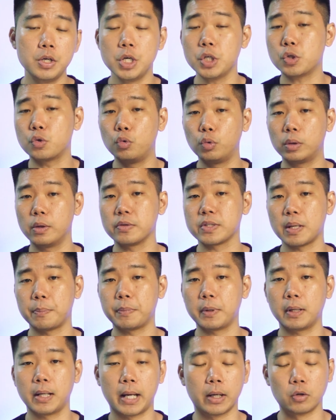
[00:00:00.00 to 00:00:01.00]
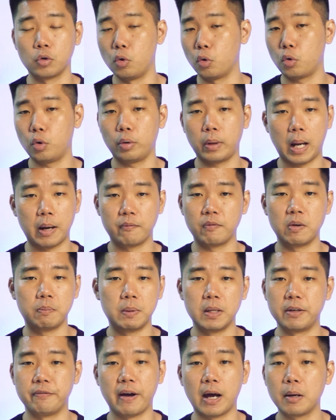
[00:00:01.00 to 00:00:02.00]
Just Google something like no-code
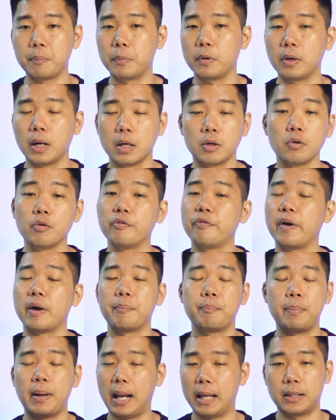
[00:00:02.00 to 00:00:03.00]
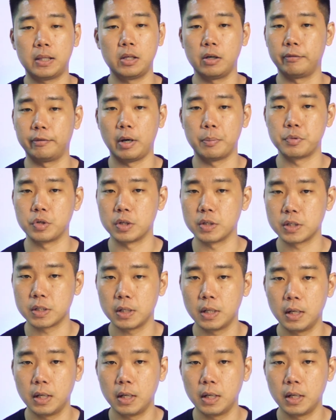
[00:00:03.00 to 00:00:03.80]
MVP developer and you'll find plenty of options.